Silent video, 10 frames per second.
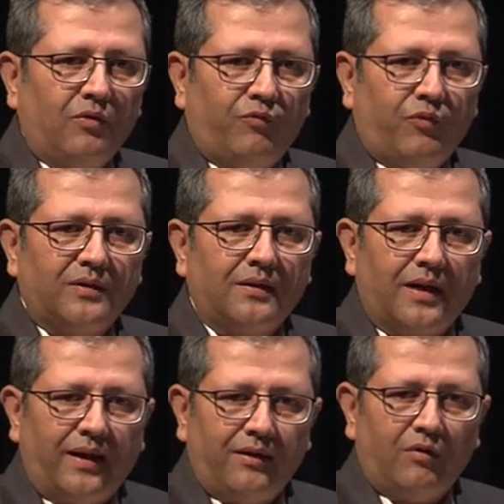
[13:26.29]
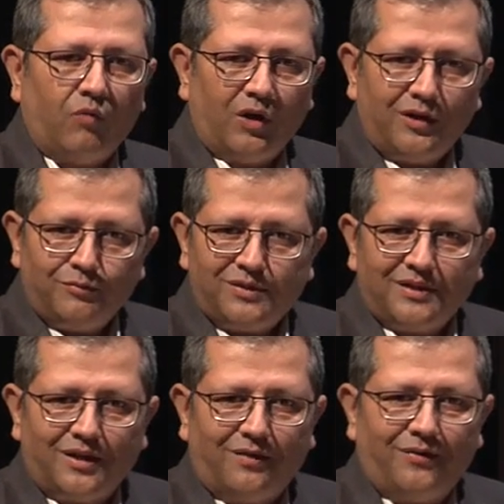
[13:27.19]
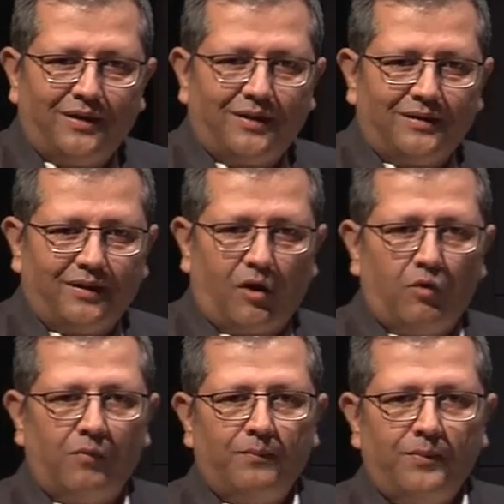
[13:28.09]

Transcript: for the kind of volumes they generated. Now,